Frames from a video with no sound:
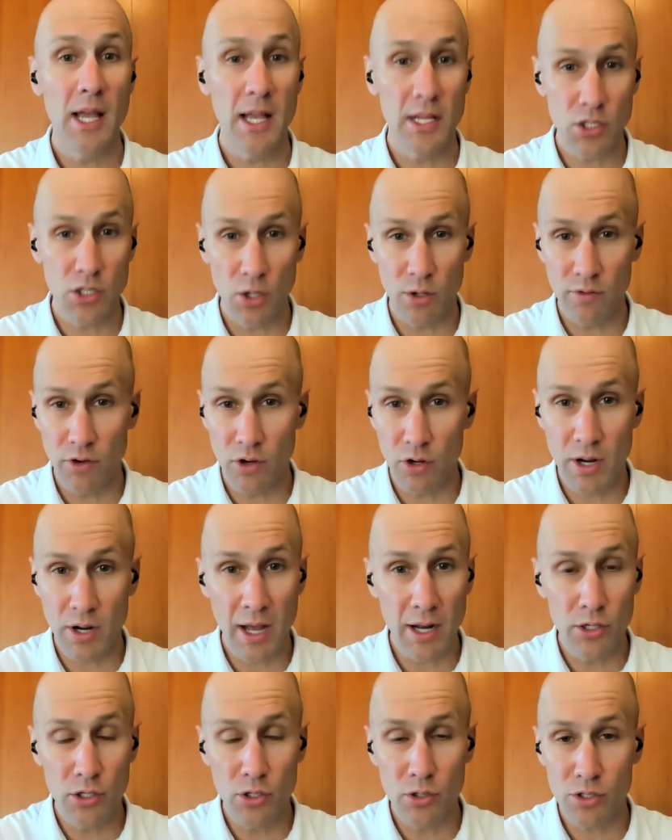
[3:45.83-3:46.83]
And so if you're
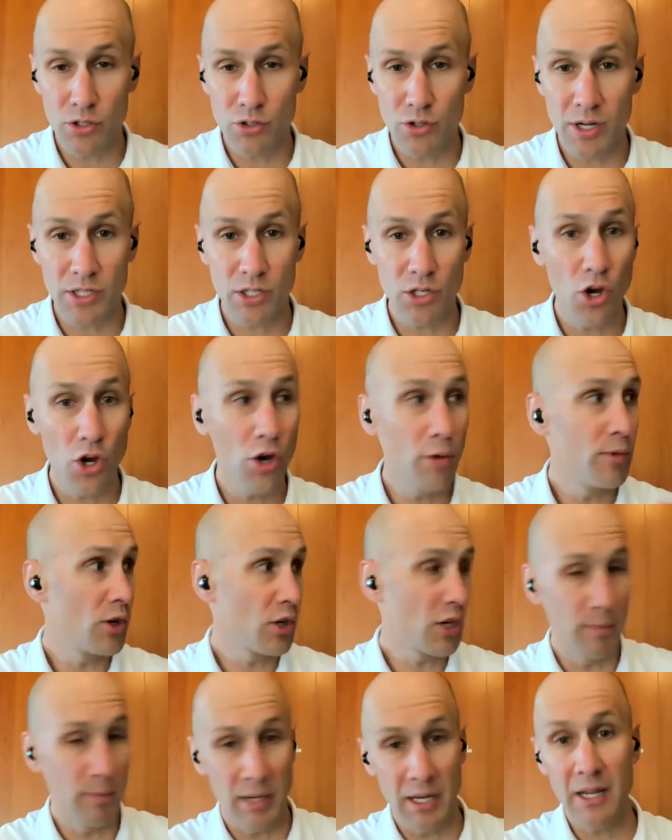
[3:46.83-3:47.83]
not a new construction home,
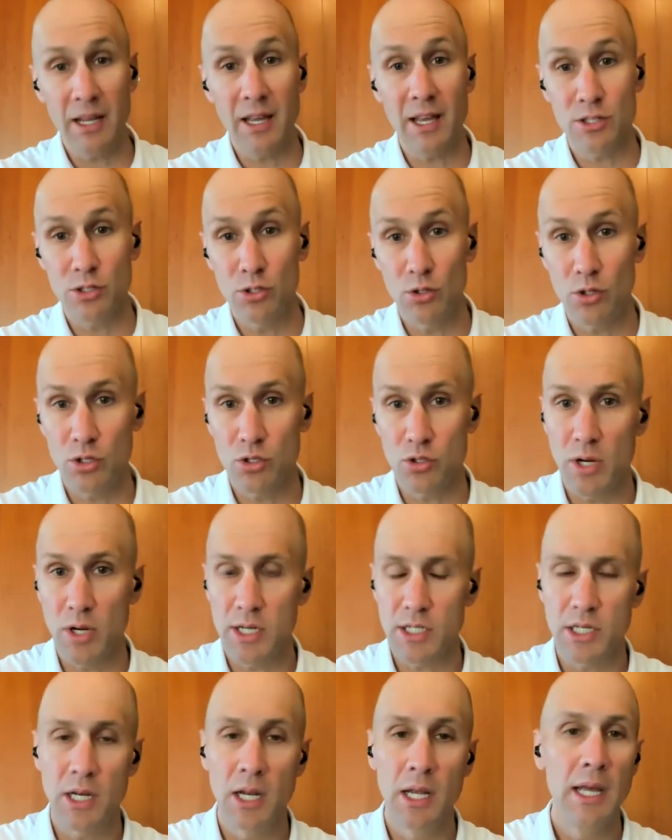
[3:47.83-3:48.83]
you're competing against new
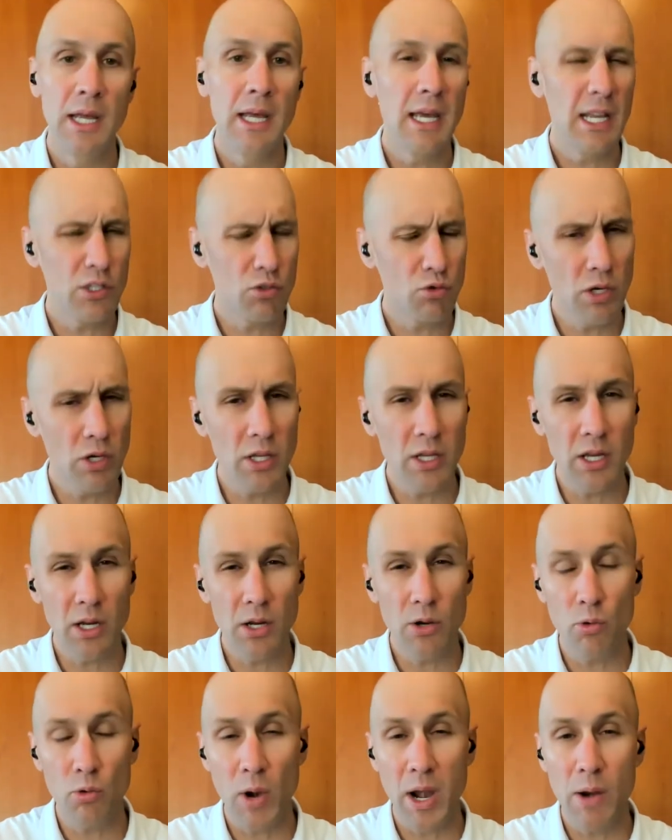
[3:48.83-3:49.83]
construction, it's really a
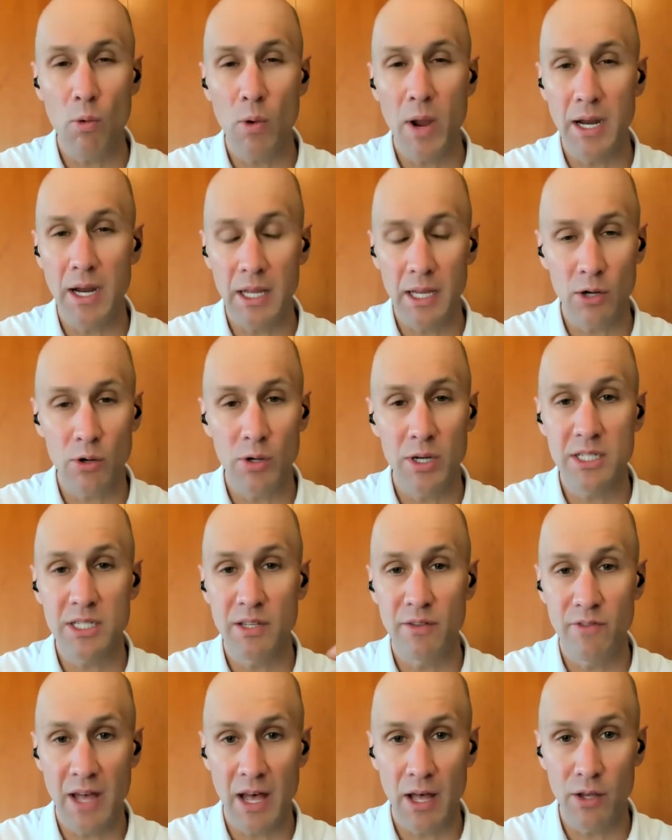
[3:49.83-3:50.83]
great way to increase
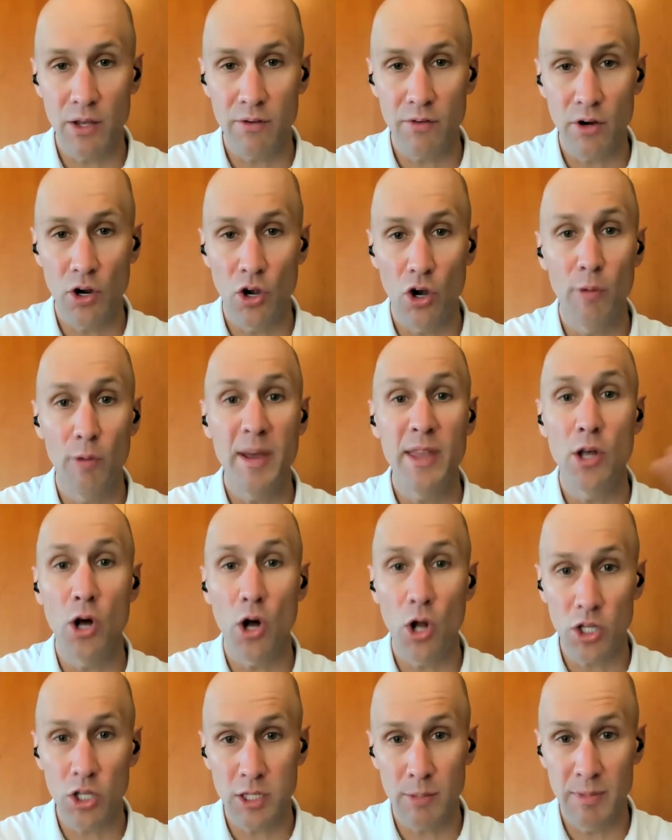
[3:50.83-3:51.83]
the value of your home and the
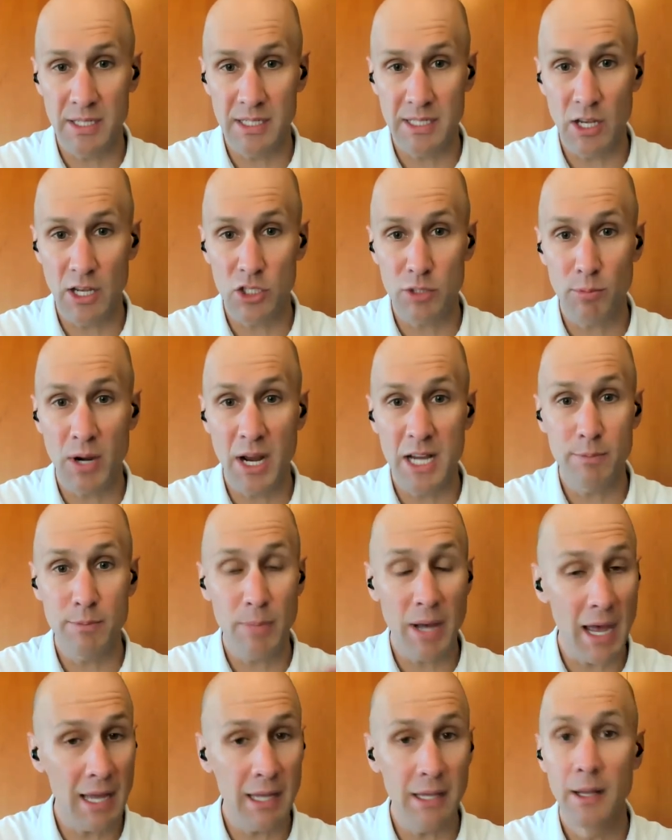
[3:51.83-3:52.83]
ultimate sales price
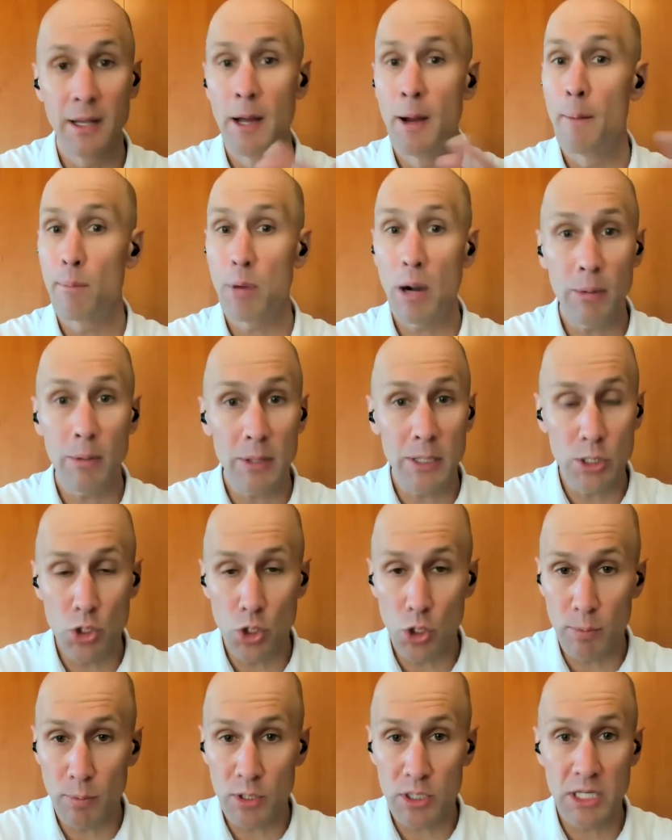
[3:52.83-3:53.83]
by probably
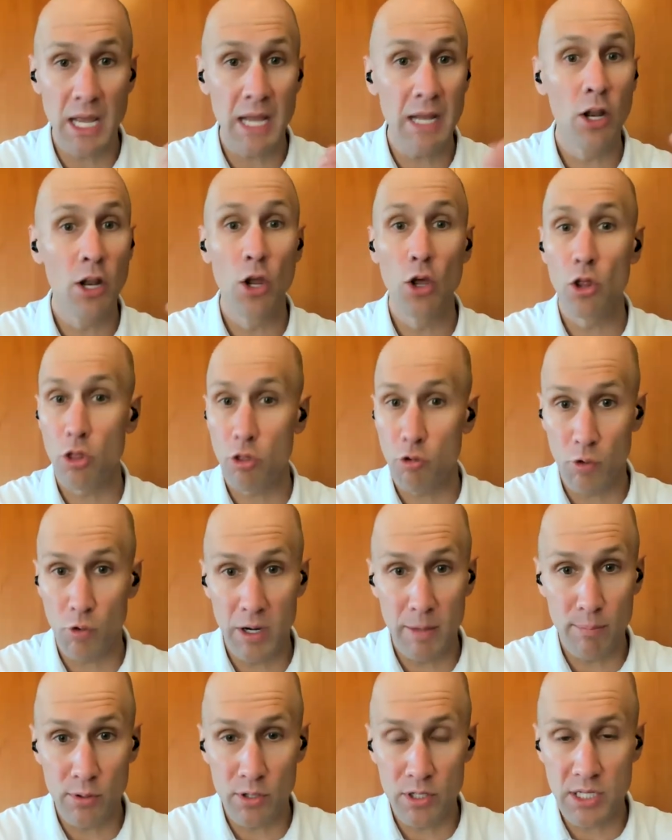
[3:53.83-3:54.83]
2%,
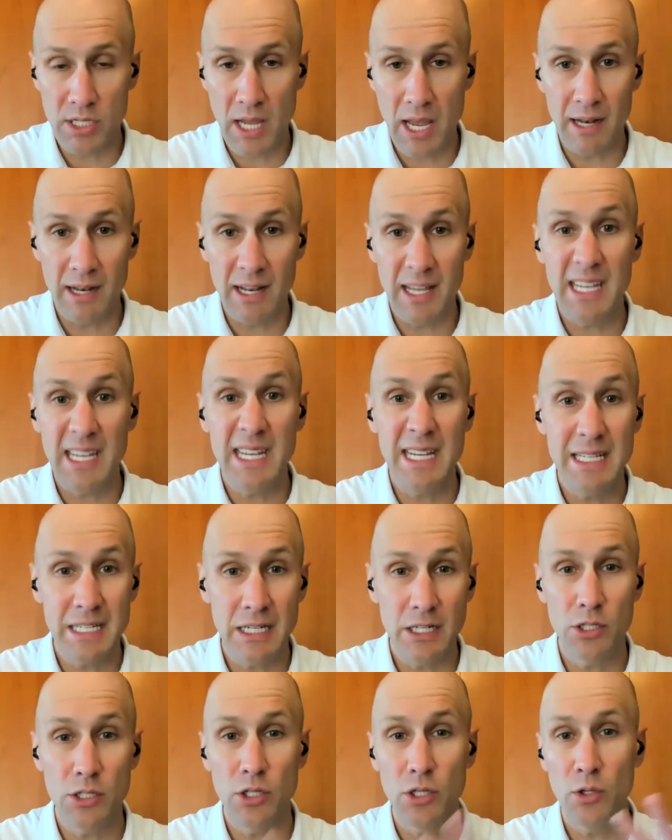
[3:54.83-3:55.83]
3%.
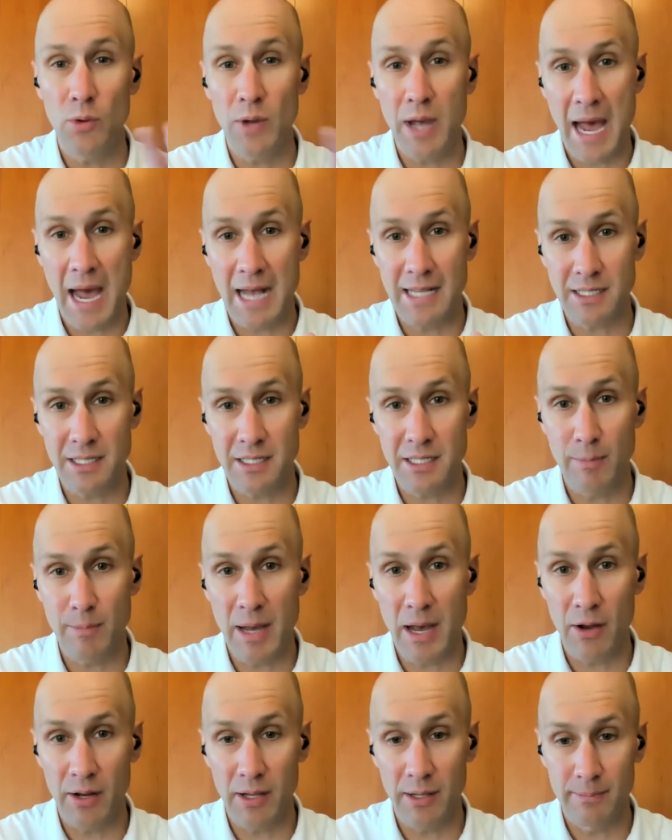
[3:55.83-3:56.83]
Easy to do. Ask us
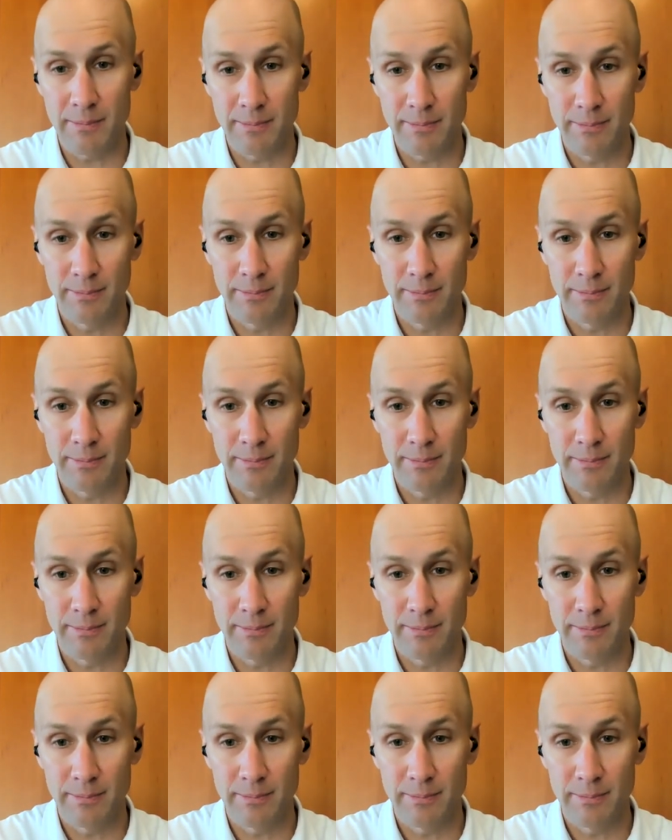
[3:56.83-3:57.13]
about it.